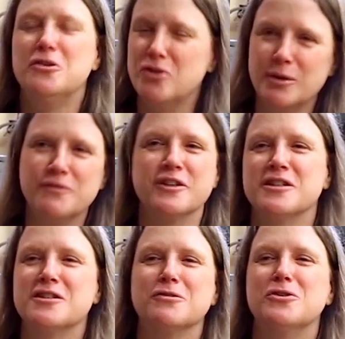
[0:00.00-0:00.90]
No one
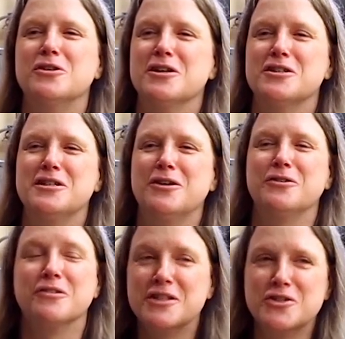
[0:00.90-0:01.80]
fixes their own cars now.
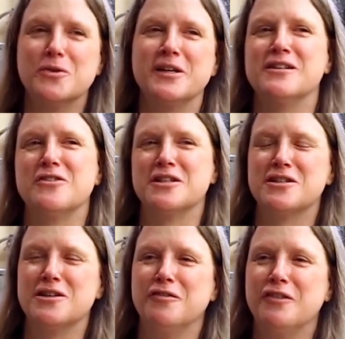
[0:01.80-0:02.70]
There is no hands on
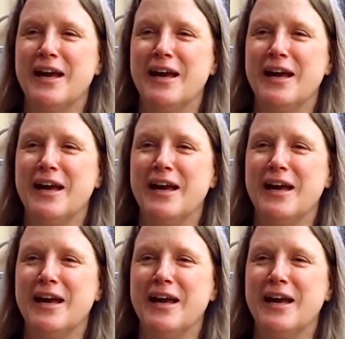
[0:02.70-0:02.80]
stuff,